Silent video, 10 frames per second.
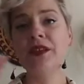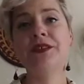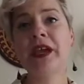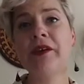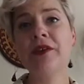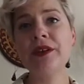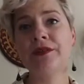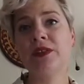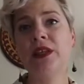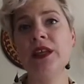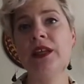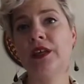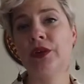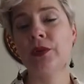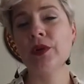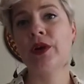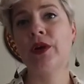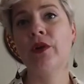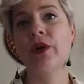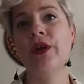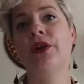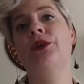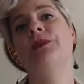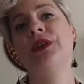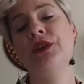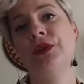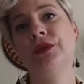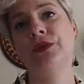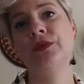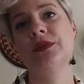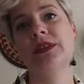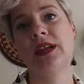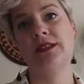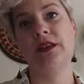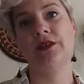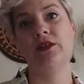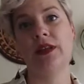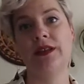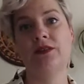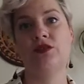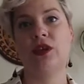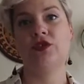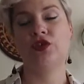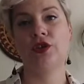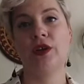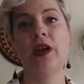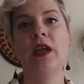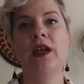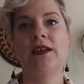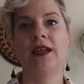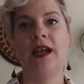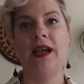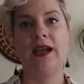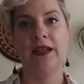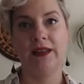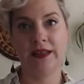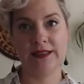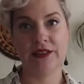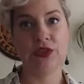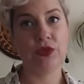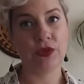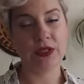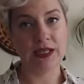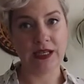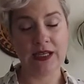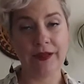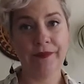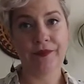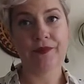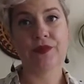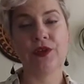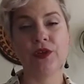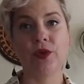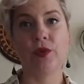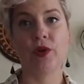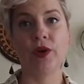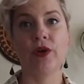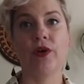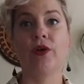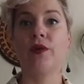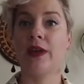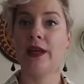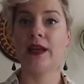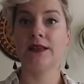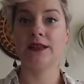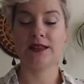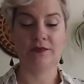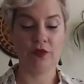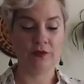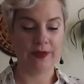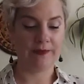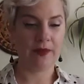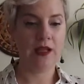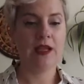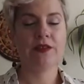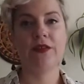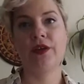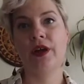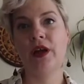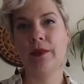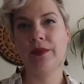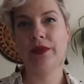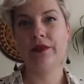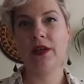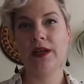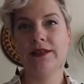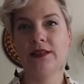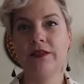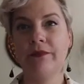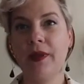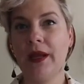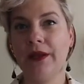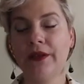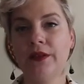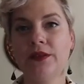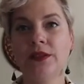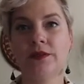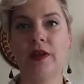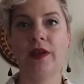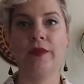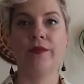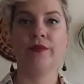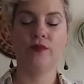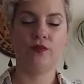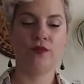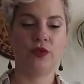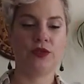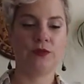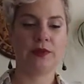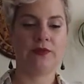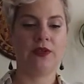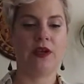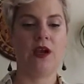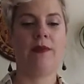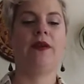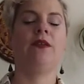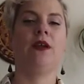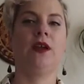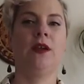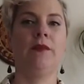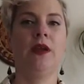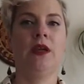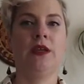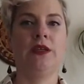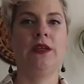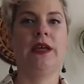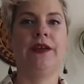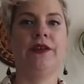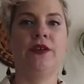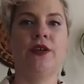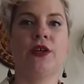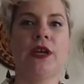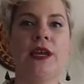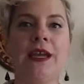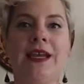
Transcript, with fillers: decoratively in your work or it can be used as underlying structure to add, like I said, unity to your work or create a sense of movement. So there are a couple different kinds of patterns. Um, we'll just briefly talk about them. You got your